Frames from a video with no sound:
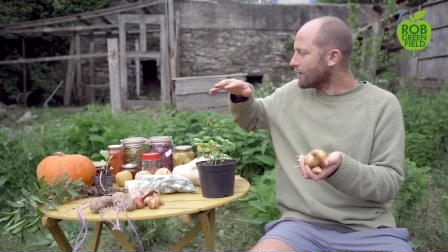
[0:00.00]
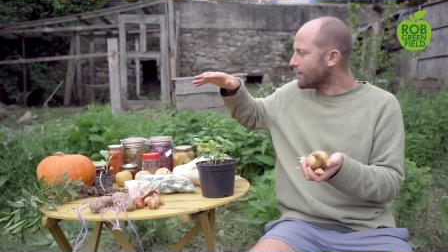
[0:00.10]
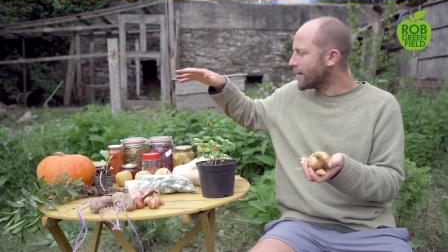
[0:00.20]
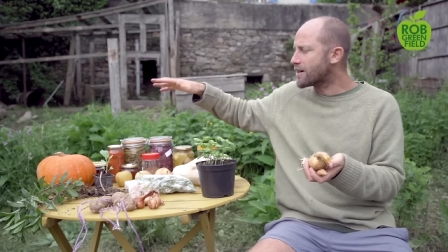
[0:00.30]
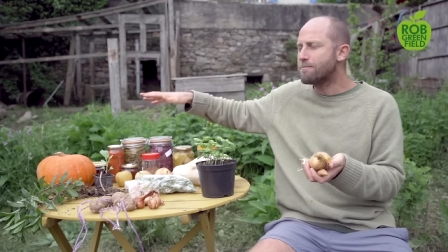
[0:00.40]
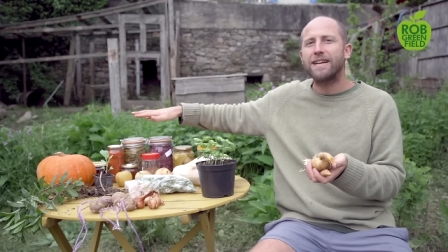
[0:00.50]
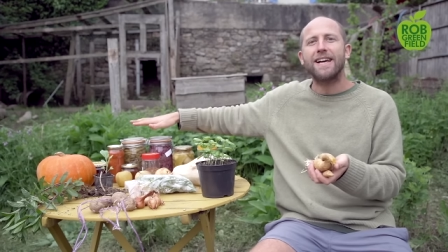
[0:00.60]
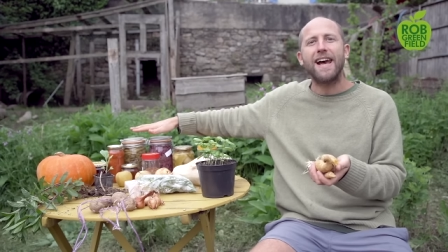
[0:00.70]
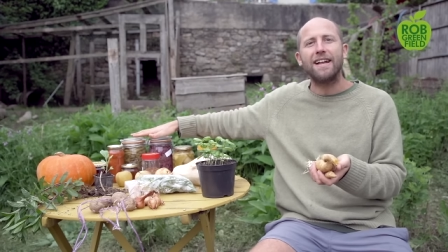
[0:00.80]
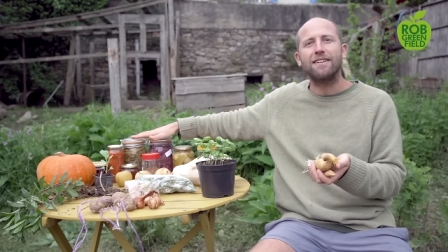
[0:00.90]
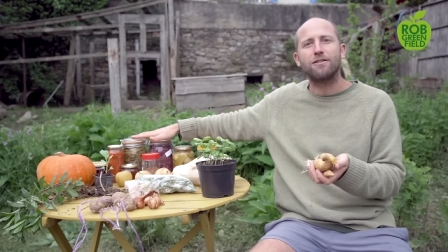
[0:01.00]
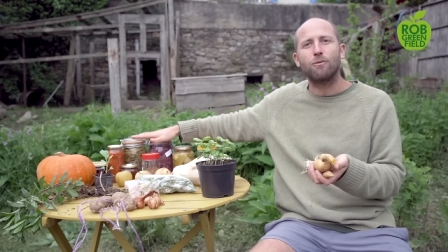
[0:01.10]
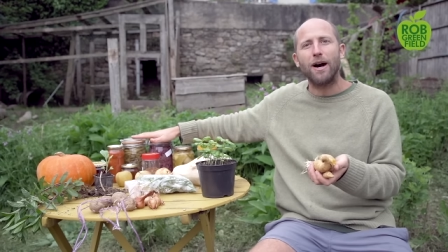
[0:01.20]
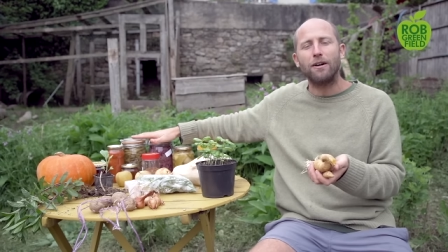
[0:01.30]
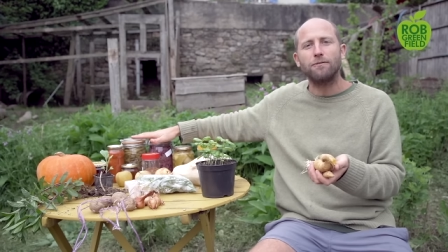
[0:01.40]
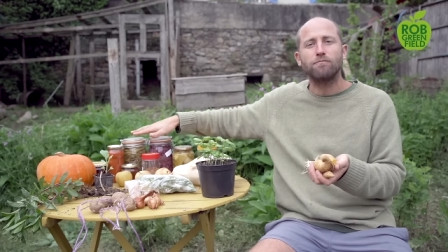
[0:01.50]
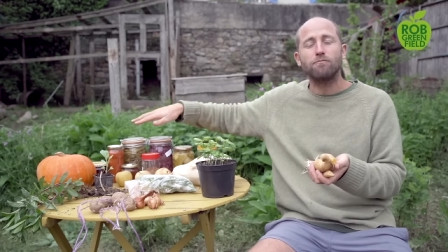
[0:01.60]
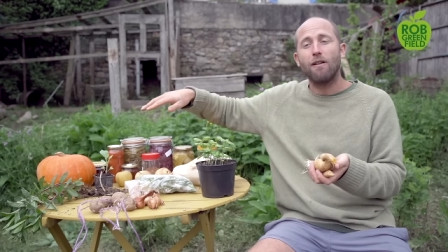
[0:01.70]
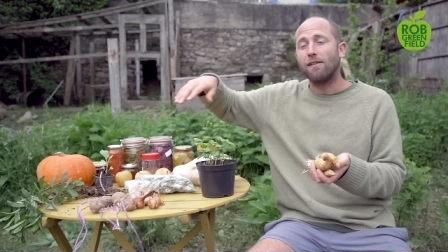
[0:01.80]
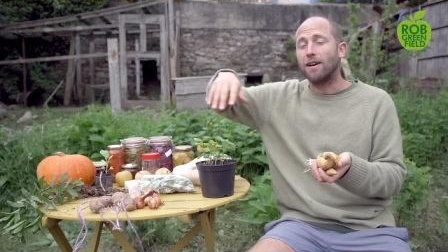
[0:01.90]
they can be canned as well.
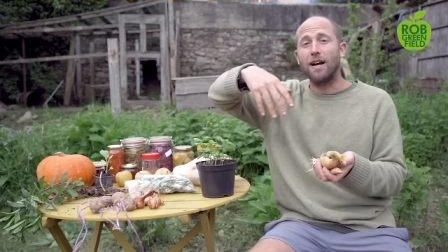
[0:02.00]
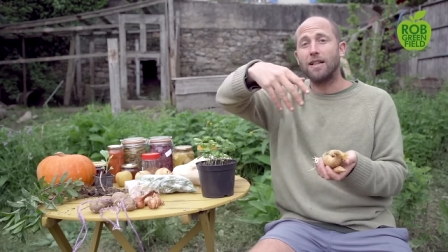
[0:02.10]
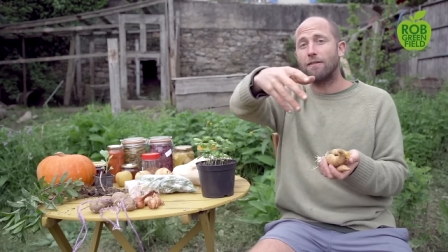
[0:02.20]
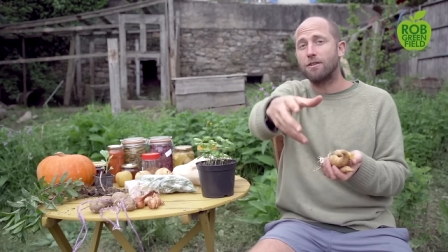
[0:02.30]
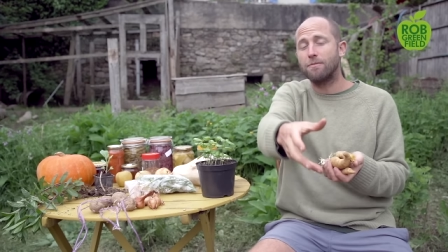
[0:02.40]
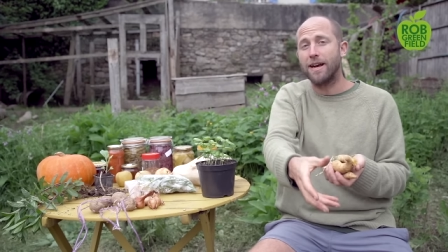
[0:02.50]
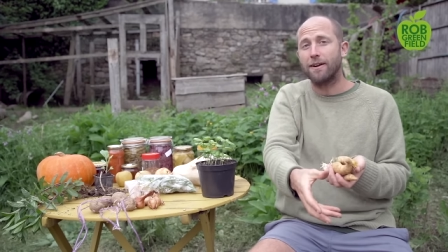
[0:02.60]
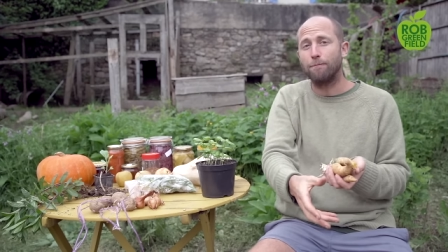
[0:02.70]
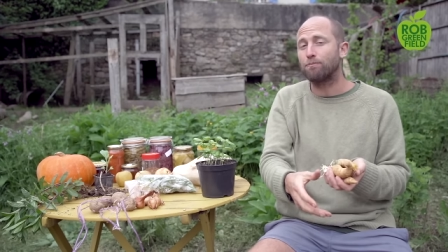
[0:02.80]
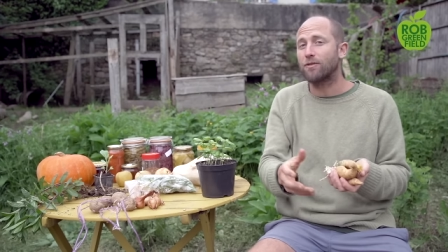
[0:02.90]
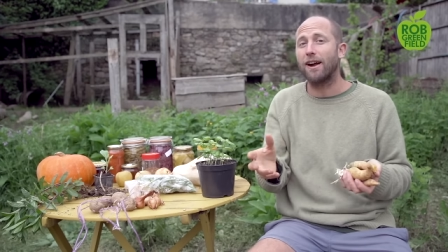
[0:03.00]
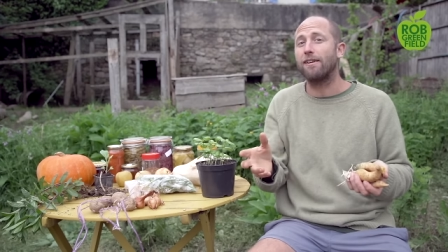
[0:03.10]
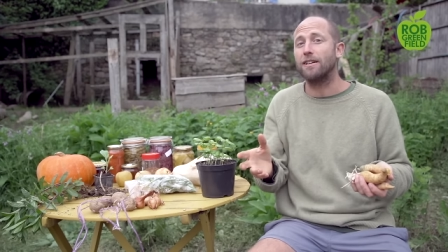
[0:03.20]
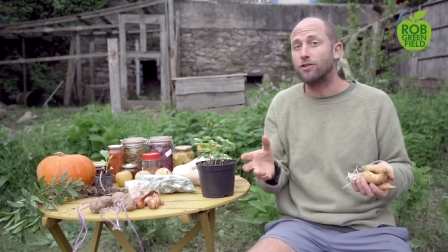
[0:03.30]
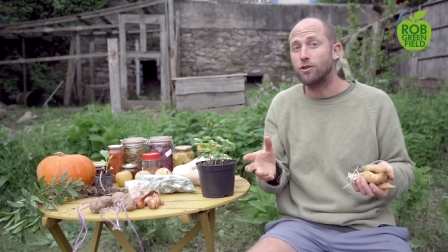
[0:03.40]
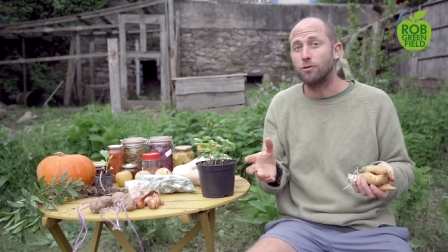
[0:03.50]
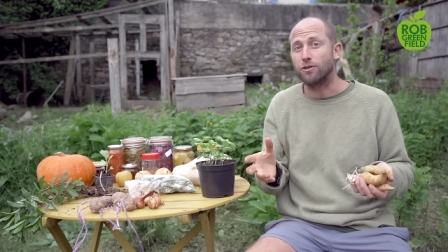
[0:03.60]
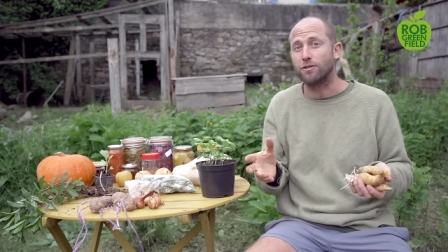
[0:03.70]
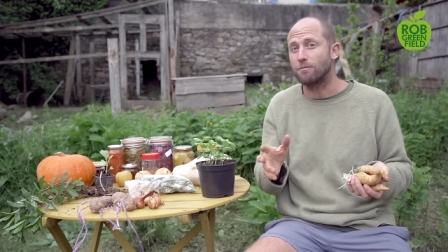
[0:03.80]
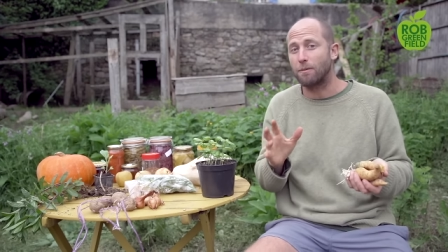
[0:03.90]
I love to make carrot
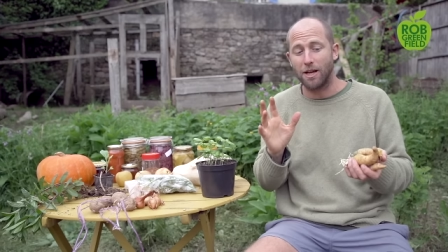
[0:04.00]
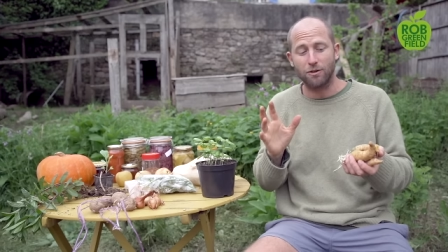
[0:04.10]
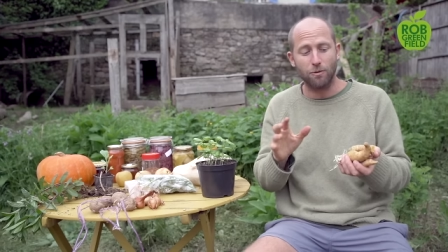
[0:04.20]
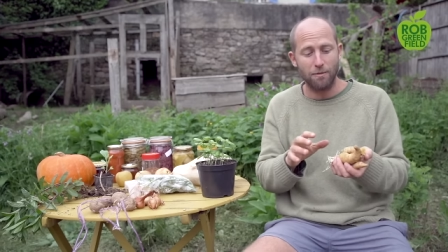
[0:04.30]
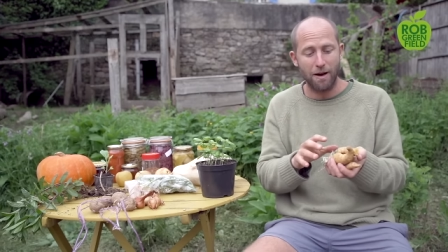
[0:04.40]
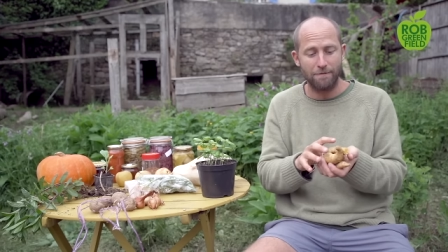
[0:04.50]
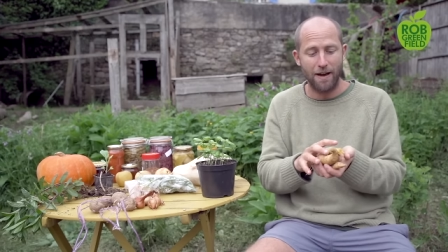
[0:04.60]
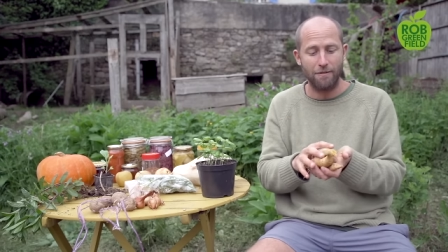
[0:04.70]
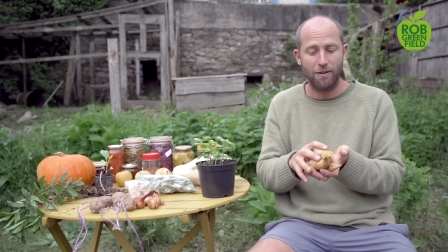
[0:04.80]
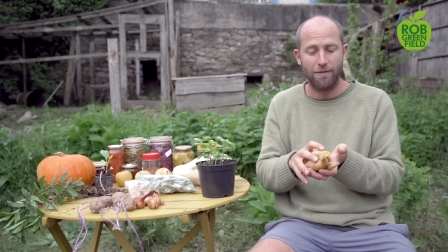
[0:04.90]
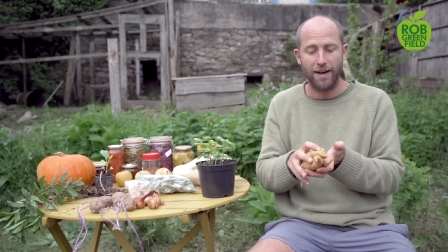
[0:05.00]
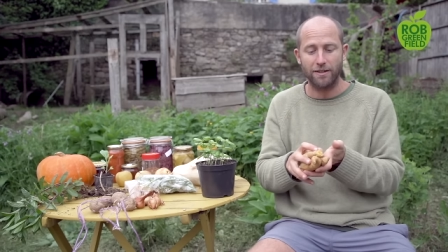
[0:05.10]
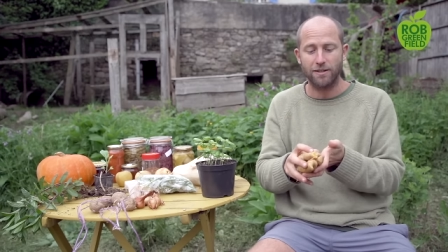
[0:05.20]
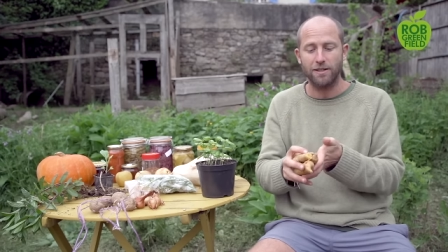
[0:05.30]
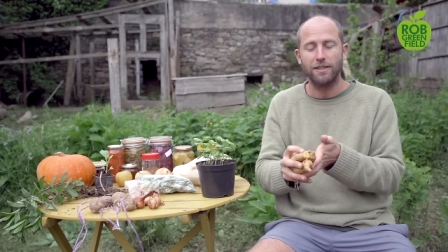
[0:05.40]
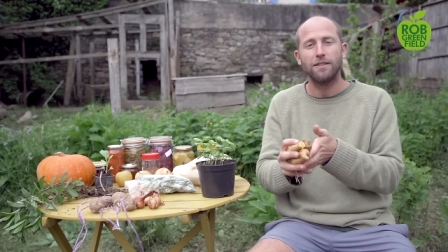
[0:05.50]
juice. I mean, that's one of my favorite things.